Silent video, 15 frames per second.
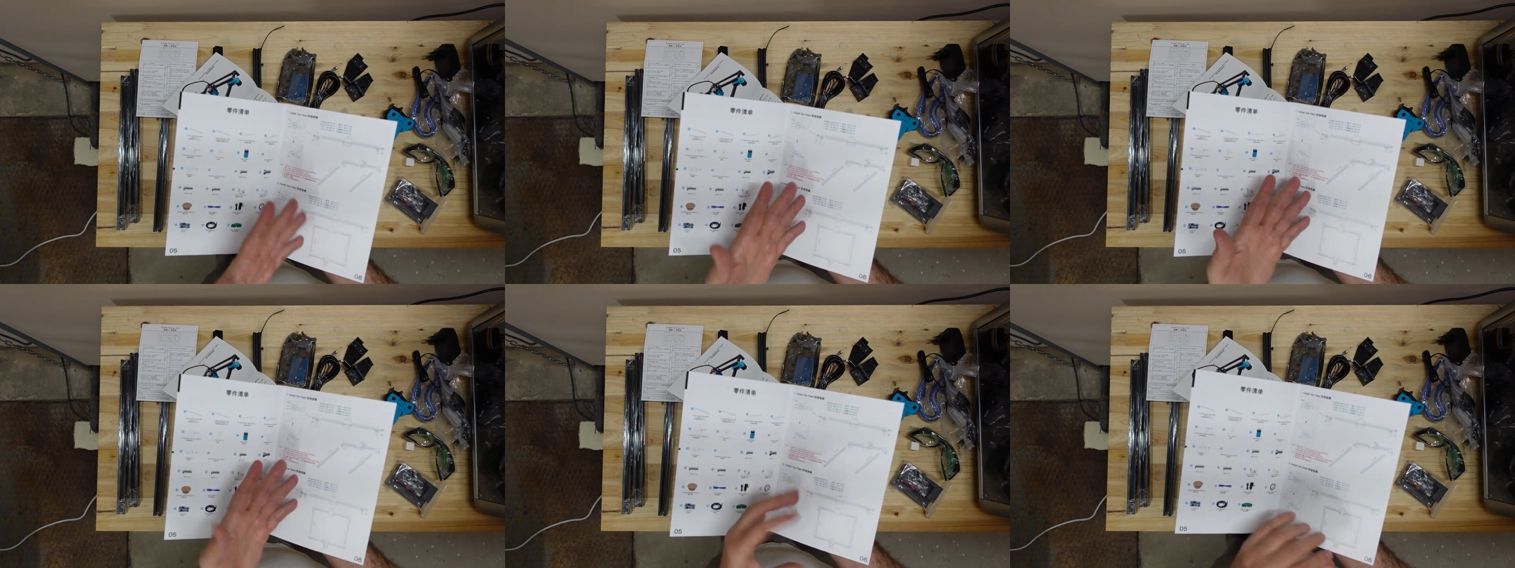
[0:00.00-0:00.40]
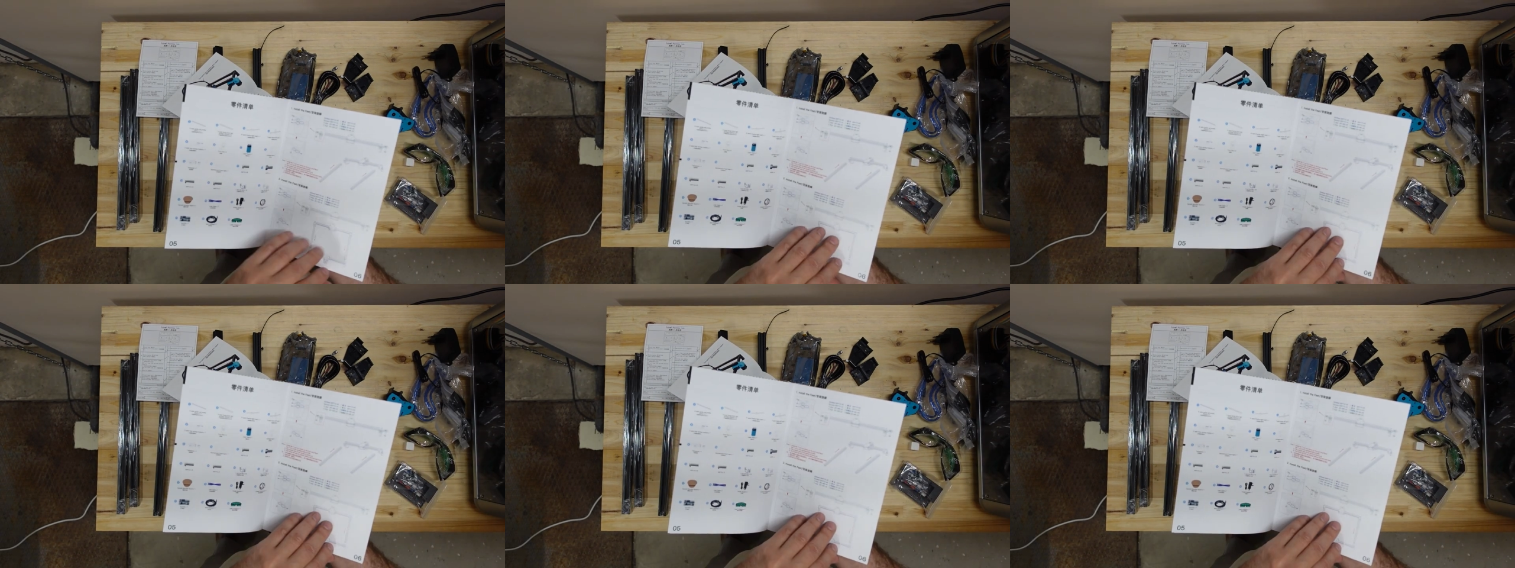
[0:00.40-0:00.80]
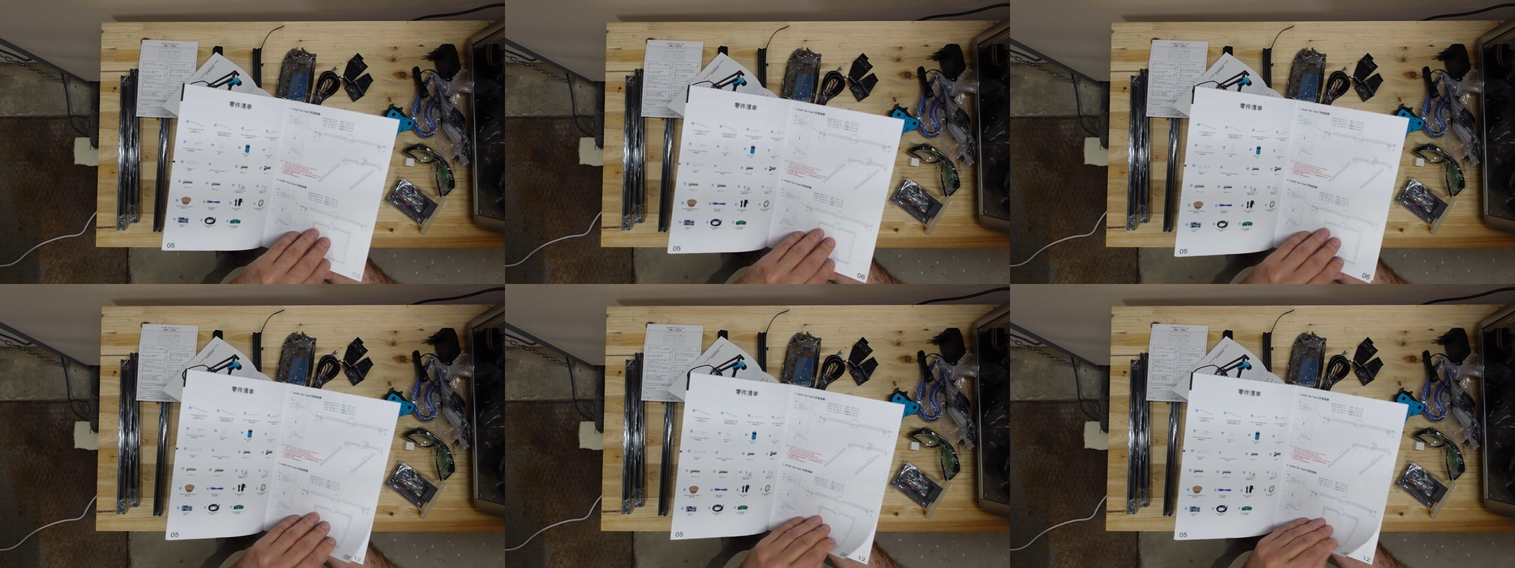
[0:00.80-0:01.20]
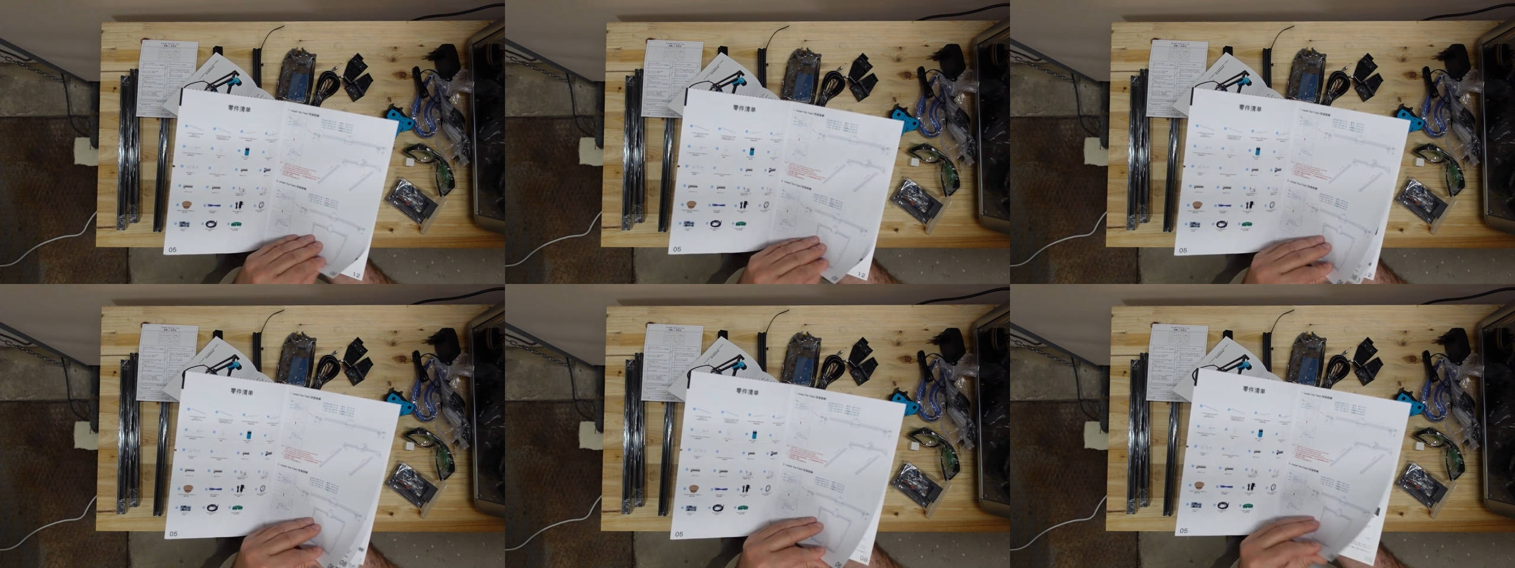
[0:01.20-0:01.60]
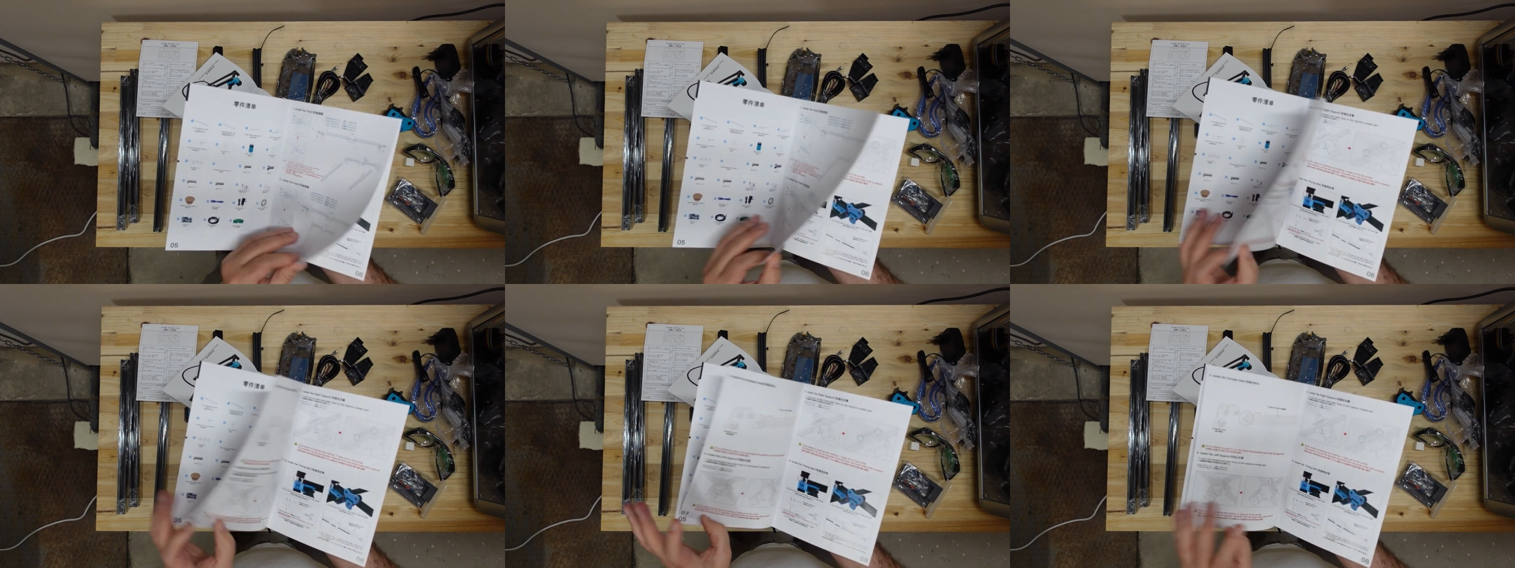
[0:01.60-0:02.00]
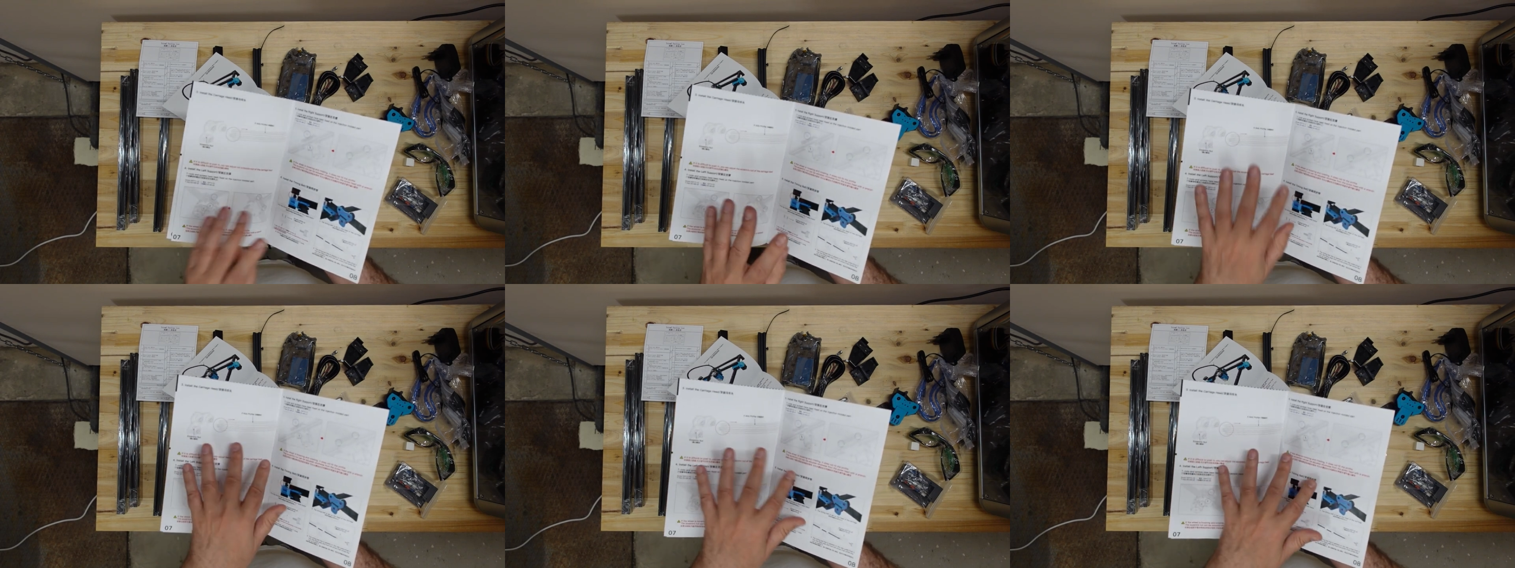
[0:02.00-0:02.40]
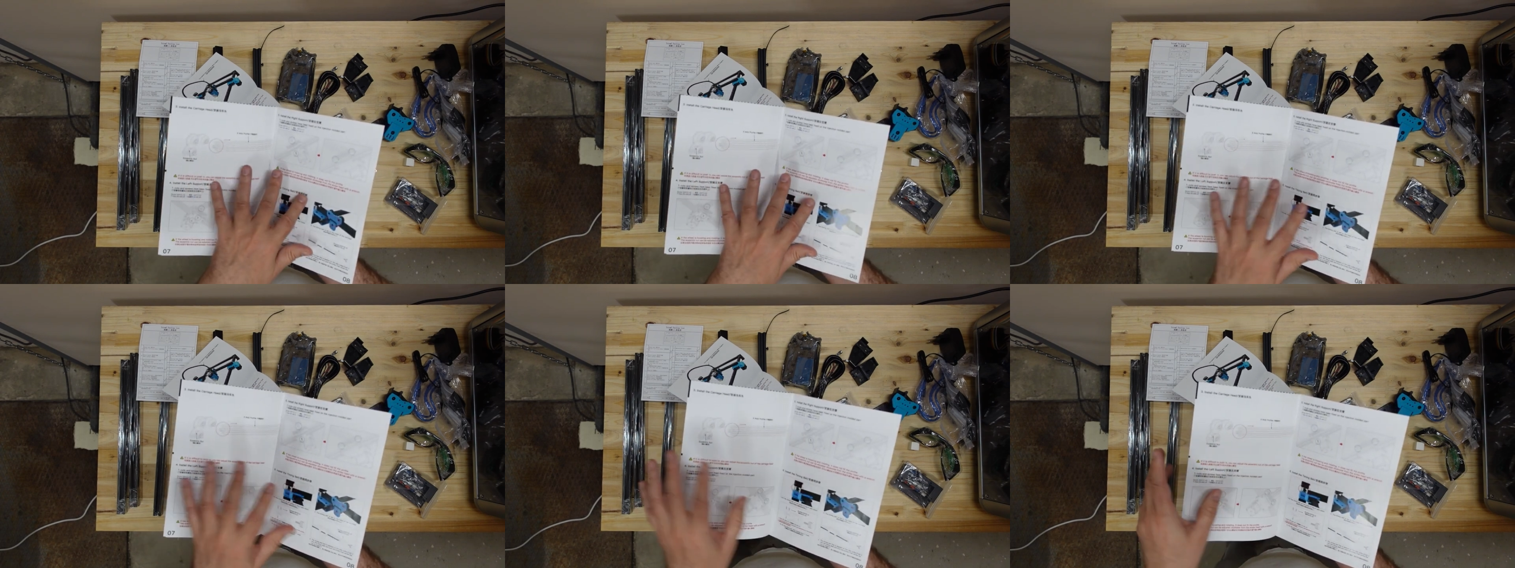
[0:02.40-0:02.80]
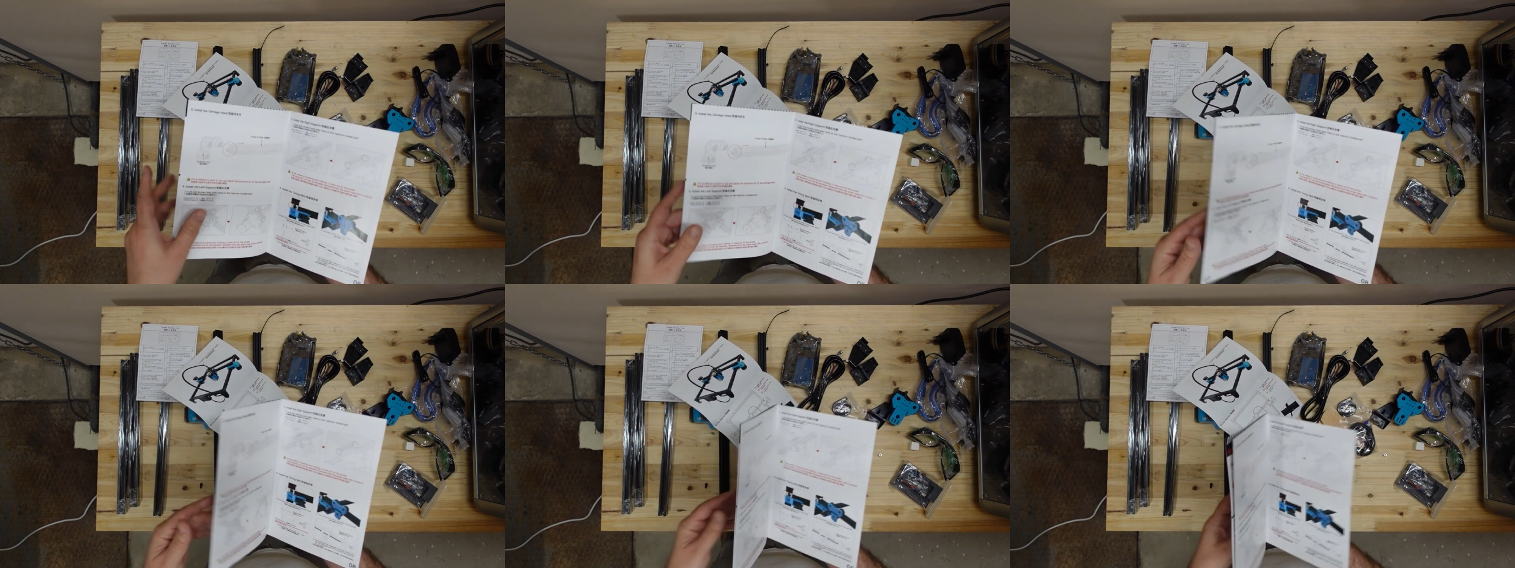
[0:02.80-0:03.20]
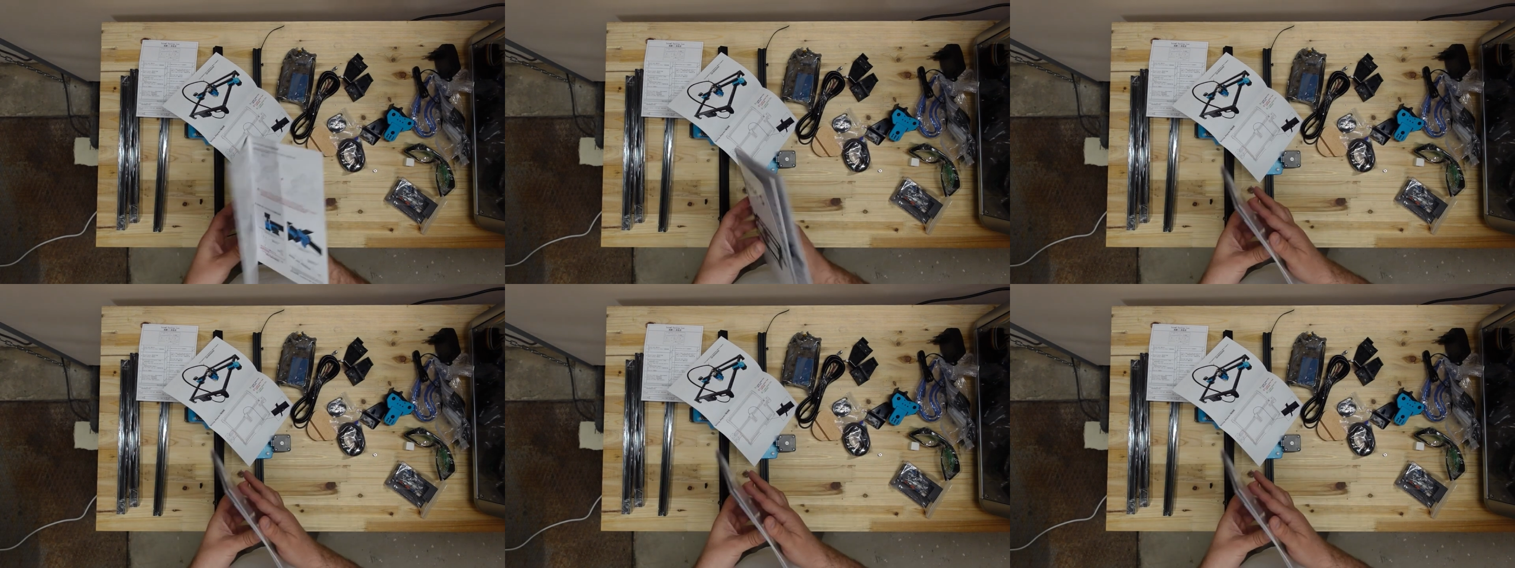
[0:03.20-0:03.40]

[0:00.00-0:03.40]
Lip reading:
Nobody's mouth can be seen.